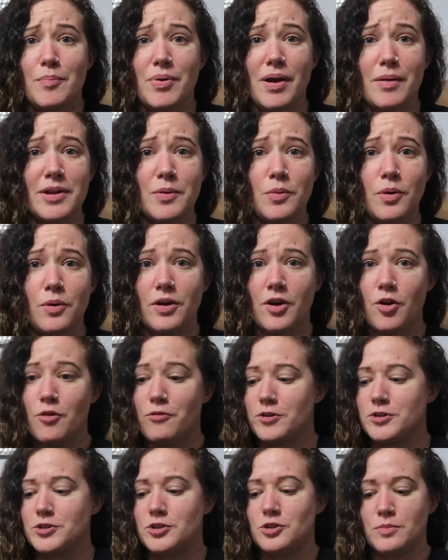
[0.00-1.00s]
Probably won't go
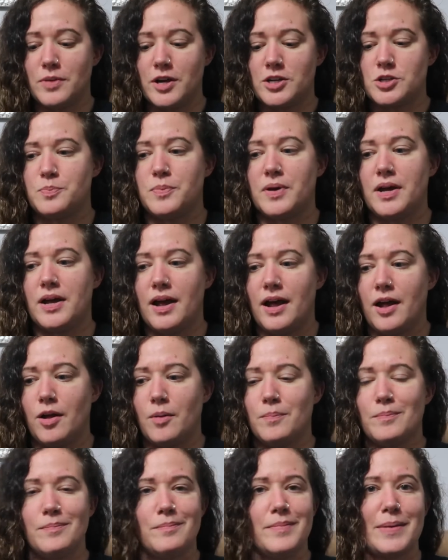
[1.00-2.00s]
for too much, but
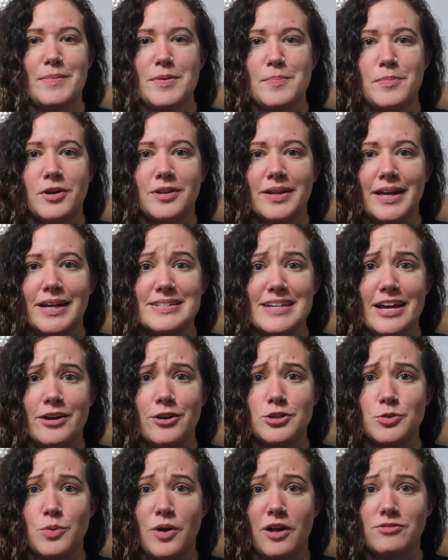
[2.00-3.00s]
I'll maybe put like $10 or
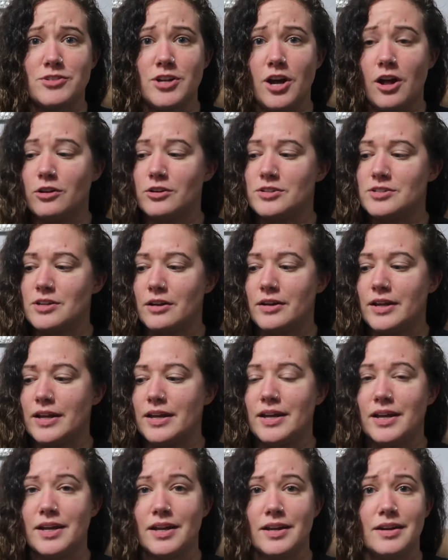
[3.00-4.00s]
$12 on it
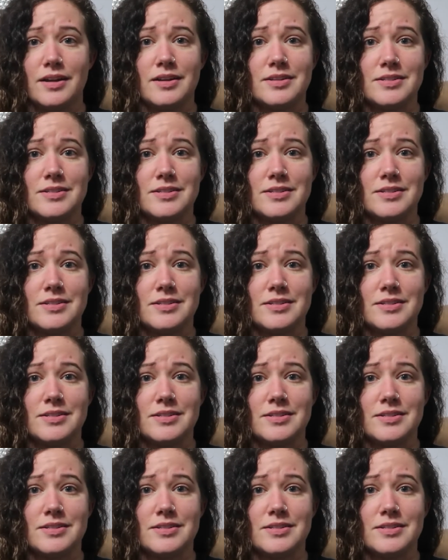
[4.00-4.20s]
and